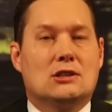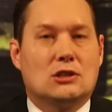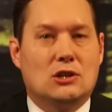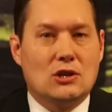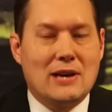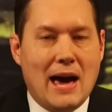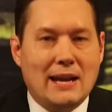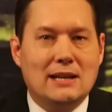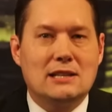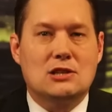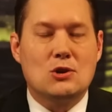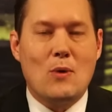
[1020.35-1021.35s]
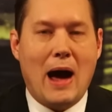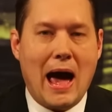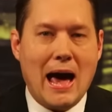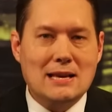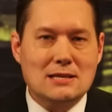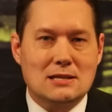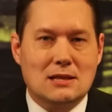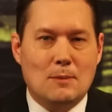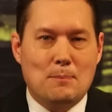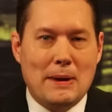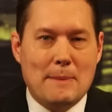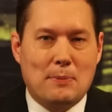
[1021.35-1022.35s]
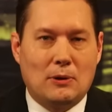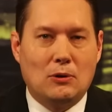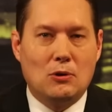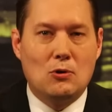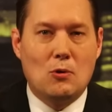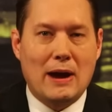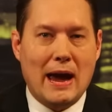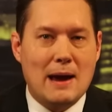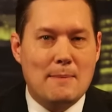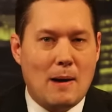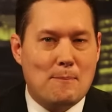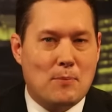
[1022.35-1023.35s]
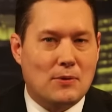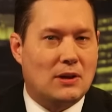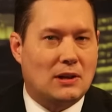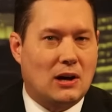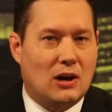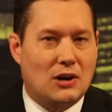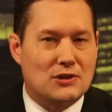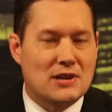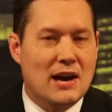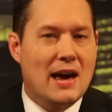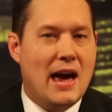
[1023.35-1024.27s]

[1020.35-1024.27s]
to look at it is to ask the people who came up with the laws.